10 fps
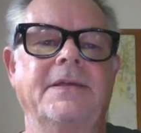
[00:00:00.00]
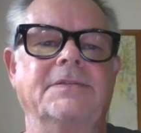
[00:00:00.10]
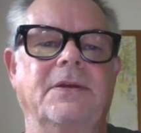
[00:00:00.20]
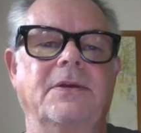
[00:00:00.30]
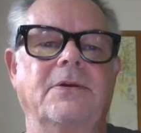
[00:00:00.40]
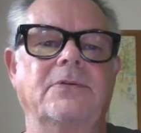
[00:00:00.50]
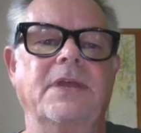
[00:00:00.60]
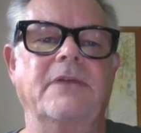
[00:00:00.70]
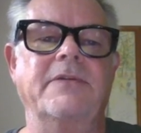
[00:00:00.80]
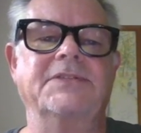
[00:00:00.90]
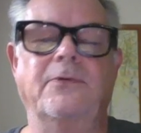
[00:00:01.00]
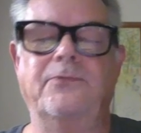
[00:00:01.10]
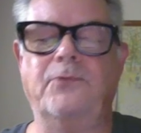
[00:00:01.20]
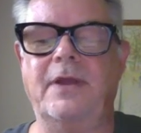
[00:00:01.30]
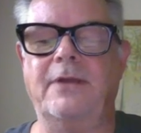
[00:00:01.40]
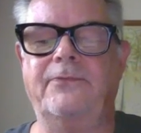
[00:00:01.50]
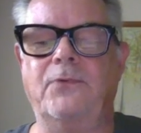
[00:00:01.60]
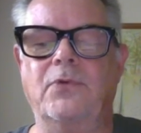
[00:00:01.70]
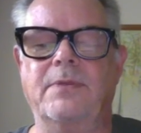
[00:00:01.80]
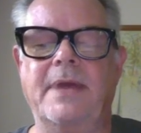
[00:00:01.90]
So there is software
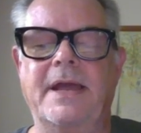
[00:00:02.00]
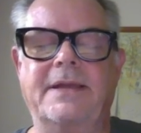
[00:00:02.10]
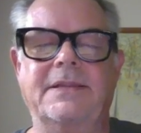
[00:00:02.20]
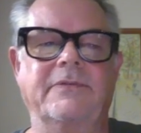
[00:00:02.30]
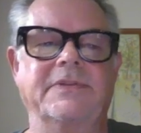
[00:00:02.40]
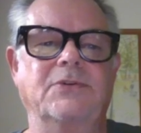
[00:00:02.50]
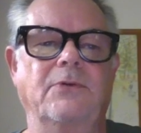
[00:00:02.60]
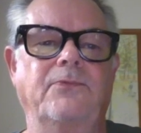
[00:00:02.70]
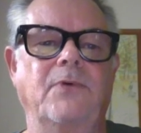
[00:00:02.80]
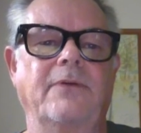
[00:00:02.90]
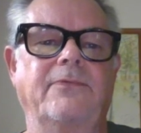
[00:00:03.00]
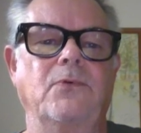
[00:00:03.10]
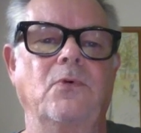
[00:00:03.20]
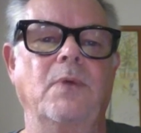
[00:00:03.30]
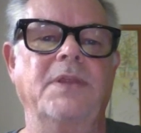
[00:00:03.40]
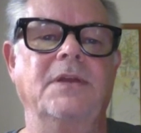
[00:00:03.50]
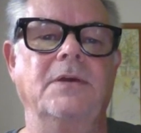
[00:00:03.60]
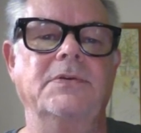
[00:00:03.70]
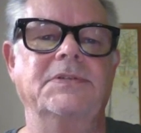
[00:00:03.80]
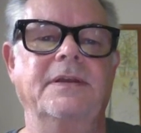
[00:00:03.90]
for the Mac, there is software for
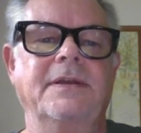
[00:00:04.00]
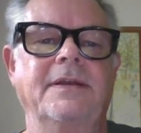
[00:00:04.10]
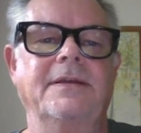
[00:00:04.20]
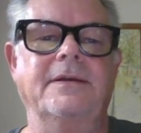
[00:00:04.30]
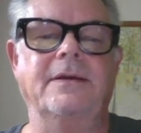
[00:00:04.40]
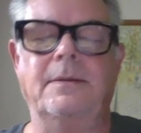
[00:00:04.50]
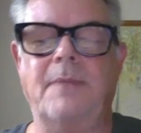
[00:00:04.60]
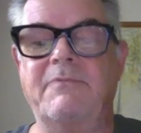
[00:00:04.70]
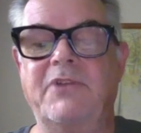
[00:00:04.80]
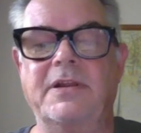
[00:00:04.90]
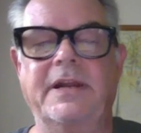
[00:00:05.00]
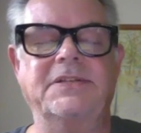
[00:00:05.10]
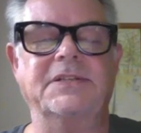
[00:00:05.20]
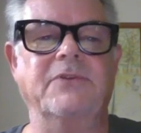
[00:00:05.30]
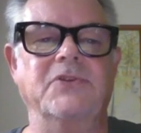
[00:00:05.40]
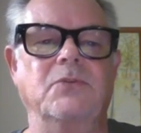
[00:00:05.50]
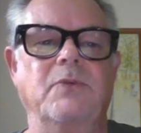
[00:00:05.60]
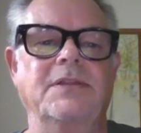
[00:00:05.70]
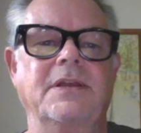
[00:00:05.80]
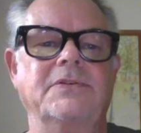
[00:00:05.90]
Windows. I'm running the latest version of
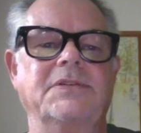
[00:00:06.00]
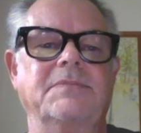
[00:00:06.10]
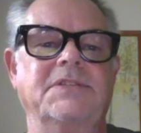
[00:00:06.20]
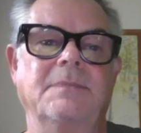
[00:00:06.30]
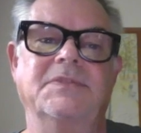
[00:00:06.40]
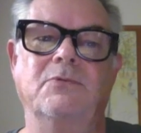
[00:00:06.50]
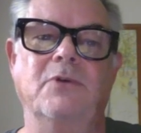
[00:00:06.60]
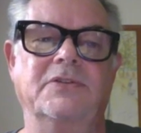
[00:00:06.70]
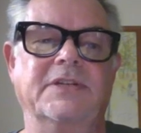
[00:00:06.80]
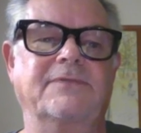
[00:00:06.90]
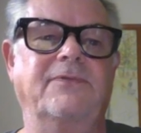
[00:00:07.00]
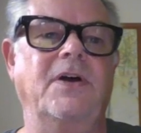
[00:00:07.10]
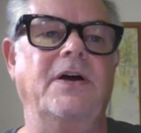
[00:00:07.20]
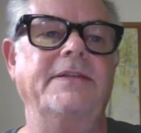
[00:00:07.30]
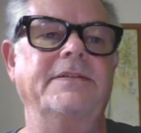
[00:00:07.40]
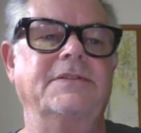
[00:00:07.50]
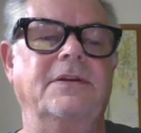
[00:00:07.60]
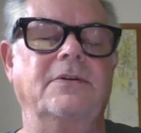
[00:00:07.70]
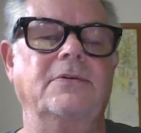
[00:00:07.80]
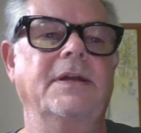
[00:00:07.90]
Windows, seems to work just fine,
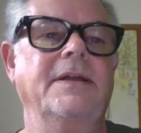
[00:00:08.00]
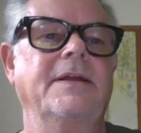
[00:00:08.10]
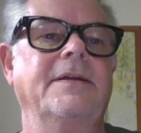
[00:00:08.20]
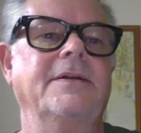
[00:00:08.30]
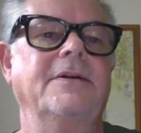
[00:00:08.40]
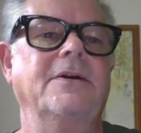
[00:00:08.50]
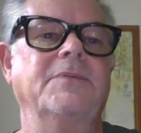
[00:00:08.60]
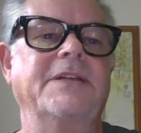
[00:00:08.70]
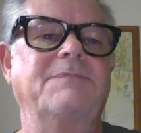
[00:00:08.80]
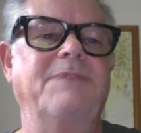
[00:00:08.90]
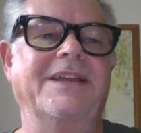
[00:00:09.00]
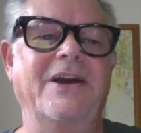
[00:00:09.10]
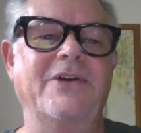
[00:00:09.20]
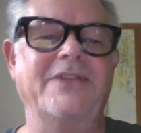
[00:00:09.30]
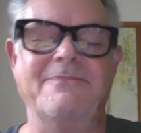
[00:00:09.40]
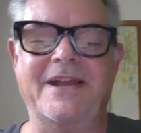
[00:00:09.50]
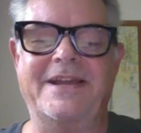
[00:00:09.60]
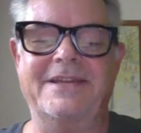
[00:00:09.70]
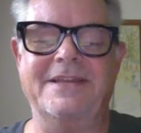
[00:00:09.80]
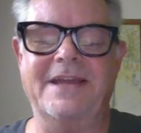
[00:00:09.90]
so nice bit of coding back
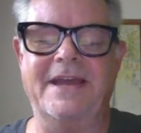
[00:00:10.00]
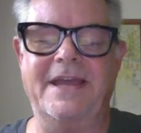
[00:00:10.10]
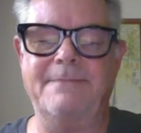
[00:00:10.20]
in the day.